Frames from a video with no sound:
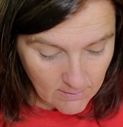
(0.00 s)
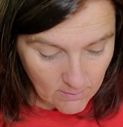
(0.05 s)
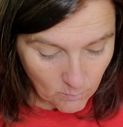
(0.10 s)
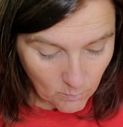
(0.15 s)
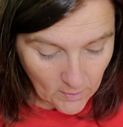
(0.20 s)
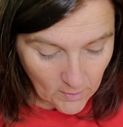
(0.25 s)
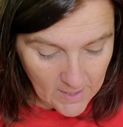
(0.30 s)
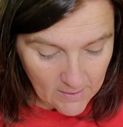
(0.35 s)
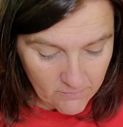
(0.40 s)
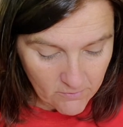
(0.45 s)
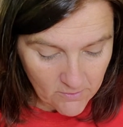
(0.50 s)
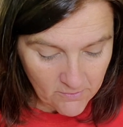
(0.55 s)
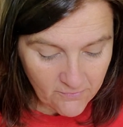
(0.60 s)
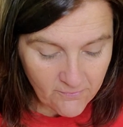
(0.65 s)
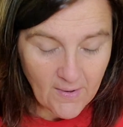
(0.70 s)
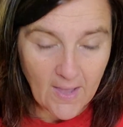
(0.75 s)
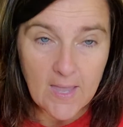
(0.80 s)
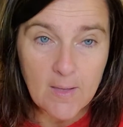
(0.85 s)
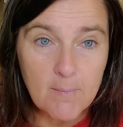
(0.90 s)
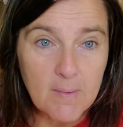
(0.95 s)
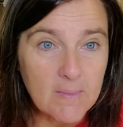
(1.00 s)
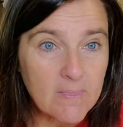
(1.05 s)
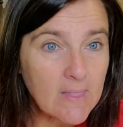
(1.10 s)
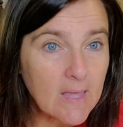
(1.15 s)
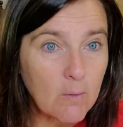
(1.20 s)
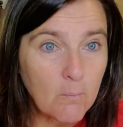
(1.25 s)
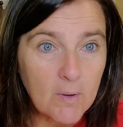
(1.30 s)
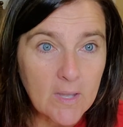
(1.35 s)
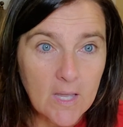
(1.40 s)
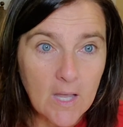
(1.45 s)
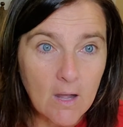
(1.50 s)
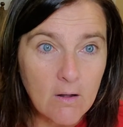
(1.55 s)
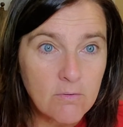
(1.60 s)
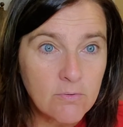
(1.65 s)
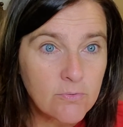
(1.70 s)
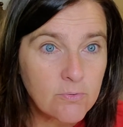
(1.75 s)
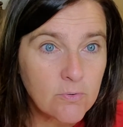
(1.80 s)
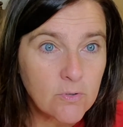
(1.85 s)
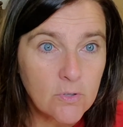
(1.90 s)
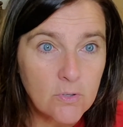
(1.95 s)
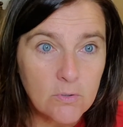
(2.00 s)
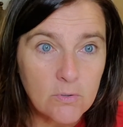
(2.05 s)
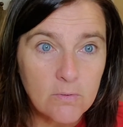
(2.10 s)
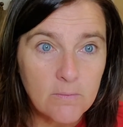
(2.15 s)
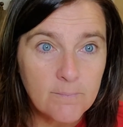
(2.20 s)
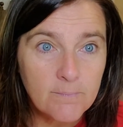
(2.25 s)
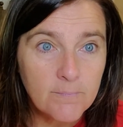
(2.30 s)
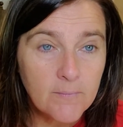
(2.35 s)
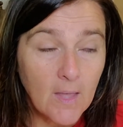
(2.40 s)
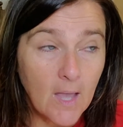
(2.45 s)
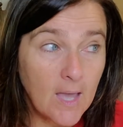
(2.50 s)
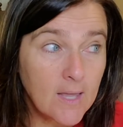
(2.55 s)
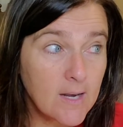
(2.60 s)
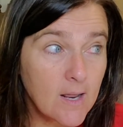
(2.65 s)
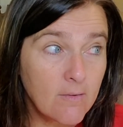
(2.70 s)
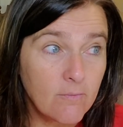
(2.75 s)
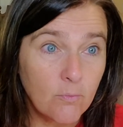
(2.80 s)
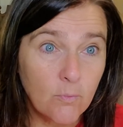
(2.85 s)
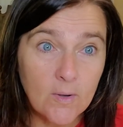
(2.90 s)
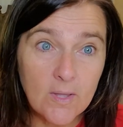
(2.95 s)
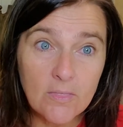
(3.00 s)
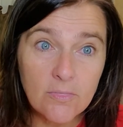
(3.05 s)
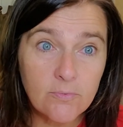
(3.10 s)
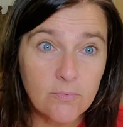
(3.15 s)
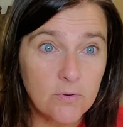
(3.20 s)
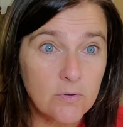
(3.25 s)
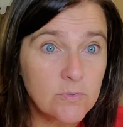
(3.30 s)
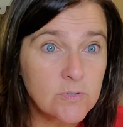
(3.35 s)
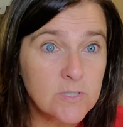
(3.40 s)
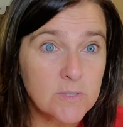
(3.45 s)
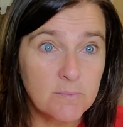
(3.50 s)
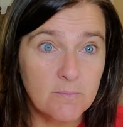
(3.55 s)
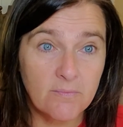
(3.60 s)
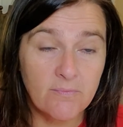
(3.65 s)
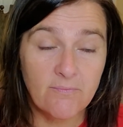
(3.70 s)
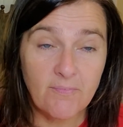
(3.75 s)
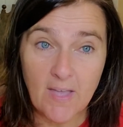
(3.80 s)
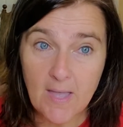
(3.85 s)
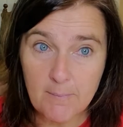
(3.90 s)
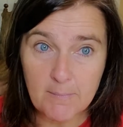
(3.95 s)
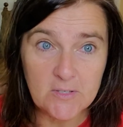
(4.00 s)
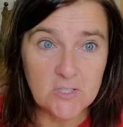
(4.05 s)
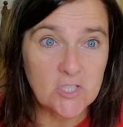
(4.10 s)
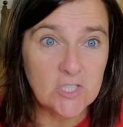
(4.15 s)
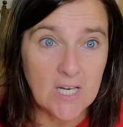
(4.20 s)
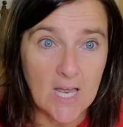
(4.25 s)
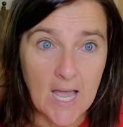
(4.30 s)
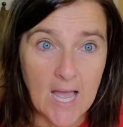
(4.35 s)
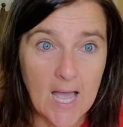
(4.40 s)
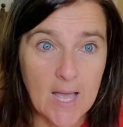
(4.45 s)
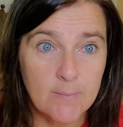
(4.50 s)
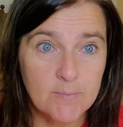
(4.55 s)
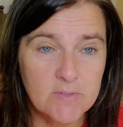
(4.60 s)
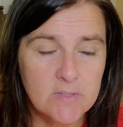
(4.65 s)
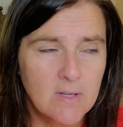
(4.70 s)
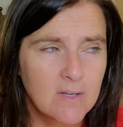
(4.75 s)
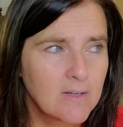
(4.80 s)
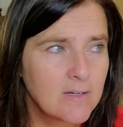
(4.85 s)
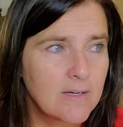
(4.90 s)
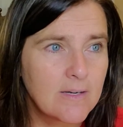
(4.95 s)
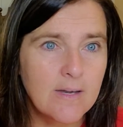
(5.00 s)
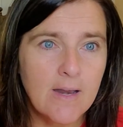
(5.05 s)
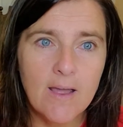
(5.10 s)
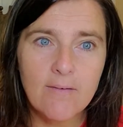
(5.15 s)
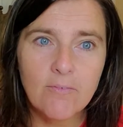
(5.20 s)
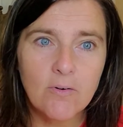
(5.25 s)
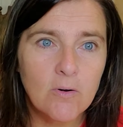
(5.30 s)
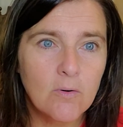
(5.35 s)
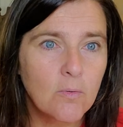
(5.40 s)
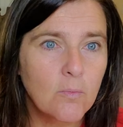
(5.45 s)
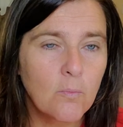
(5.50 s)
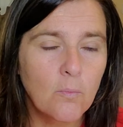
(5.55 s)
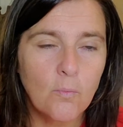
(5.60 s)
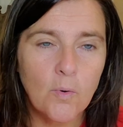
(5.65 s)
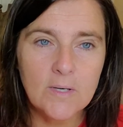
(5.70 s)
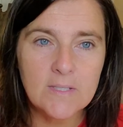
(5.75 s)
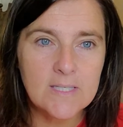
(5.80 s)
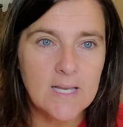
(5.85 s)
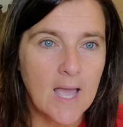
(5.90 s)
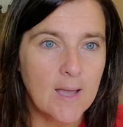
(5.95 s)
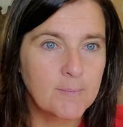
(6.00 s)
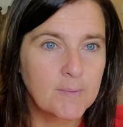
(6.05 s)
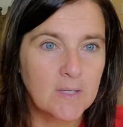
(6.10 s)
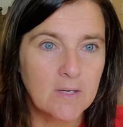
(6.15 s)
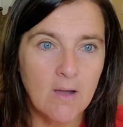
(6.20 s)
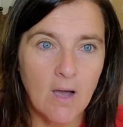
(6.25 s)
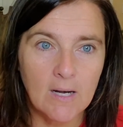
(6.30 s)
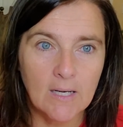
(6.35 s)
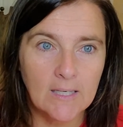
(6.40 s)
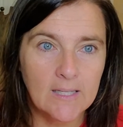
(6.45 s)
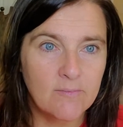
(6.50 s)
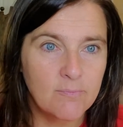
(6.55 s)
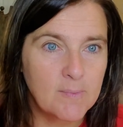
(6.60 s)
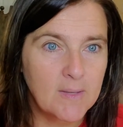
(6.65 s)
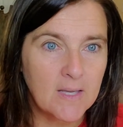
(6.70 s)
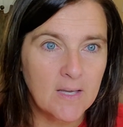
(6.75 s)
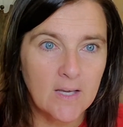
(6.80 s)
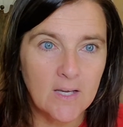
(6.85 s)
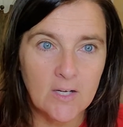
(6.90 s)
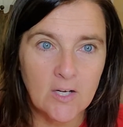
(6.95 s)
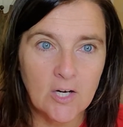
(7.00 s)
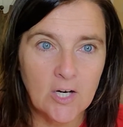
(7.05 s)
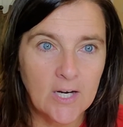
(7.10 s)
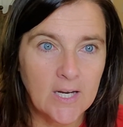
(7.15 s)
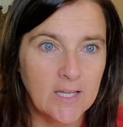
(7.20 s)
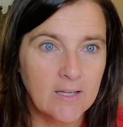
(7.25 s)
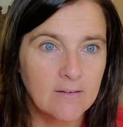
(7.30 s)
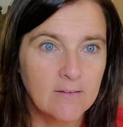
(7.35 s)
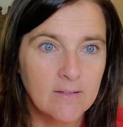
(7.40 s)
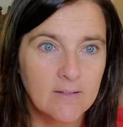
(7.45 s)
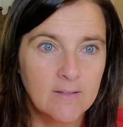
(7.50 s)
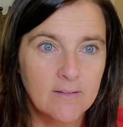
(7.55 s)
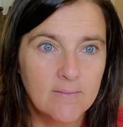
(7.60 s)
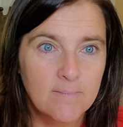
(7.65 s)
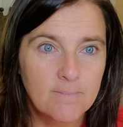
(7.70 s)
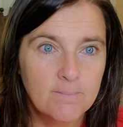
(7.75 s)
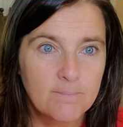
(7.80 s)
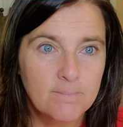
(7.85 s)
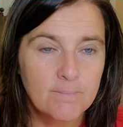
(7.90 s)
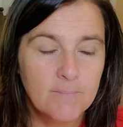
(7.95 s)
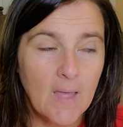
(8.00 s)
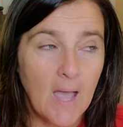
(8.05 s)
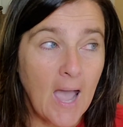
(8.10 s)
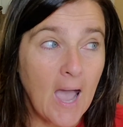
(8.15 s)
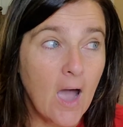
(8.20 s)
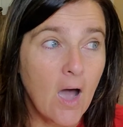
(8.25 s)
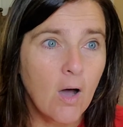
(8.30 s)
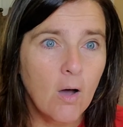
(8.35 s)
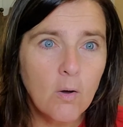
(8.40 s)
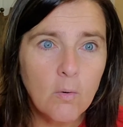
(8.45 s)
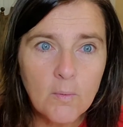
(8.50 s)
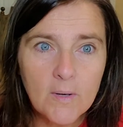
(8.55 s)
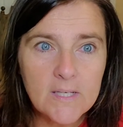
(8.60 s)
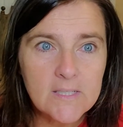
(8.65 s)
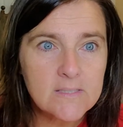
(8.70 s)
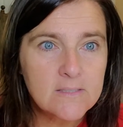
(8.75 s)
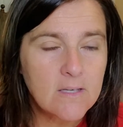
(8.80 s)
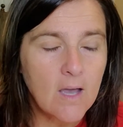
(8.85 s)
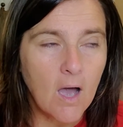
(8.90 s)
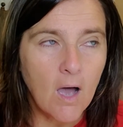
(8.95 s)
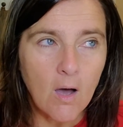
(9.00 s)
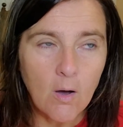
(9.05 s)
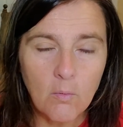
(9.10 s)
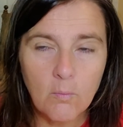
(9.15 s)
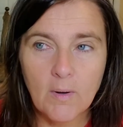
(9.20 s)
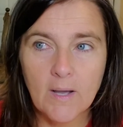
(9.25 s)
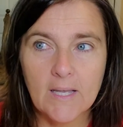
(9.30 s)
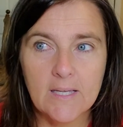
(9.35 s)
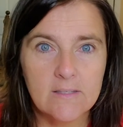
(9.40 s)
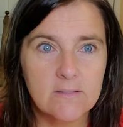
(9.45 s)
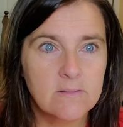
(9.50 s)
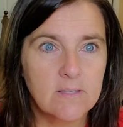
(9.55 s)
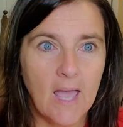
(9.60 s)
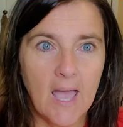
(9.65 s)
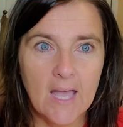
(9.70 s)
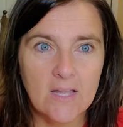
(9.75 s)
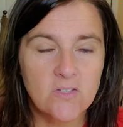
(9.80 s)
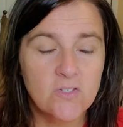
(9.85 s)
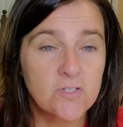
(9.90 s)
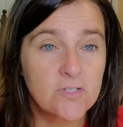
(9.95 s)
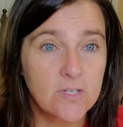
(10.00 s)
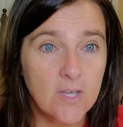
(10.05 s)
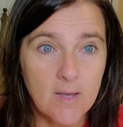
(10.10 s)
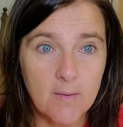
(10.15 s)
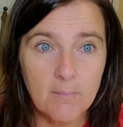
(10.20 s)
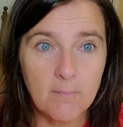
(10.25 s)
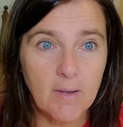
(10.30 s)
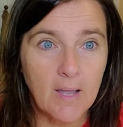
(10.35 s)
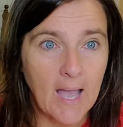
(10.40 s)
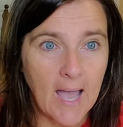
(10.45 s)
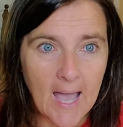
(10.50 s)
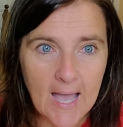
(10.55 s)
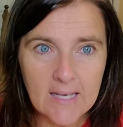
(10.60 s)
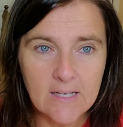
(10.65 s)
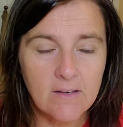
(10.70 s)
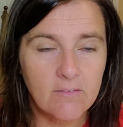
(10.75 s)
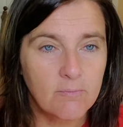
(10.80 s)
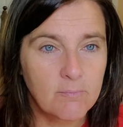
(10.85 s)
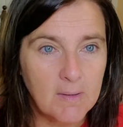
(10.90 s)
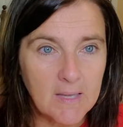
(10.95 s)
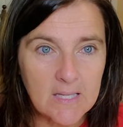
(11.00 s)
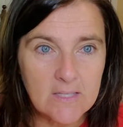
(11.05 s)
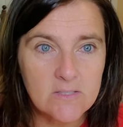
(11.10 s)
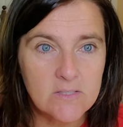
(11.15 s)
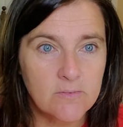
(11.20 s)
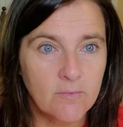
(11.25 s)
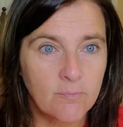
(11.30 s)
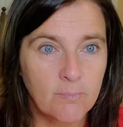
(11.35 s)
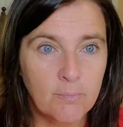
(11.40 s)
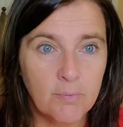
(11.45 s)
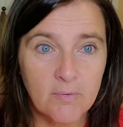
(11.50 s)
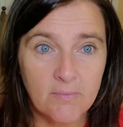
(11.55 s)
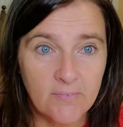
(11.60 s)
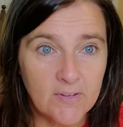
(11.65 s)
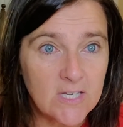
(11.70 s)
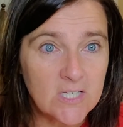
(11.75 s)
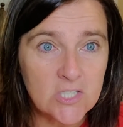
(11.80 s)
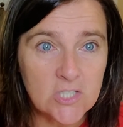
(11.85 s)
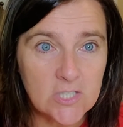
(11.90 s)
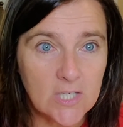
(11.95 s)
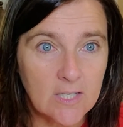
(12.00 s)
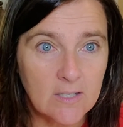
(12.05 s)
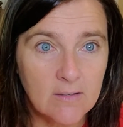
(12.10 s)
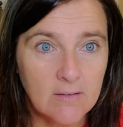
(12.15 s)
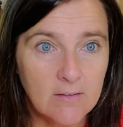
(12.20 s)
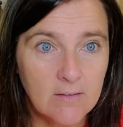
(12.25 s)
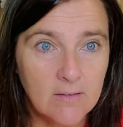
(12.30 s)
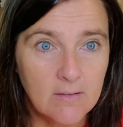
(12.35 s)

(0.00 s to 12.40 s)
Whatever famine that we go through, and I went through some famished times. Never one time did God leave me hungry always, always had some kind of means of provision.